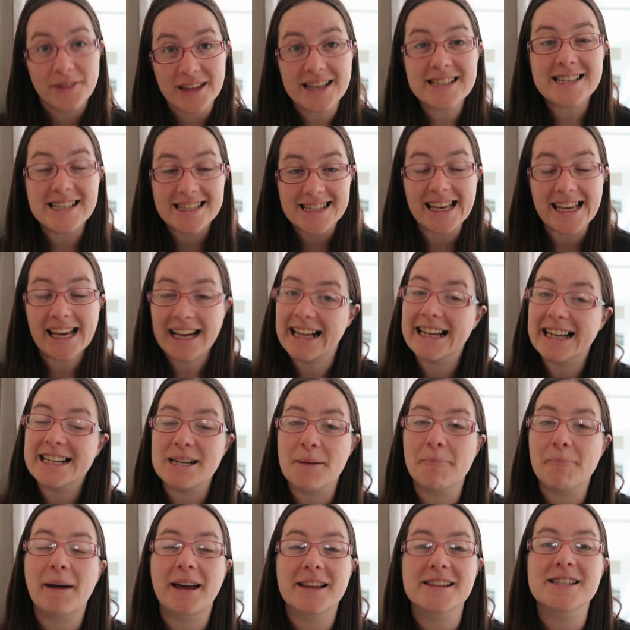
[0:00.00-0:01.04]
this is the English
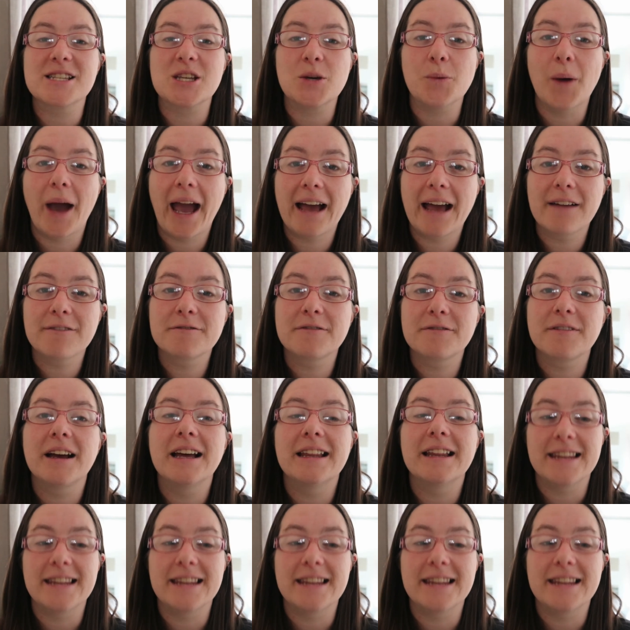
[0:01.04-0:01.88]
and maths you have,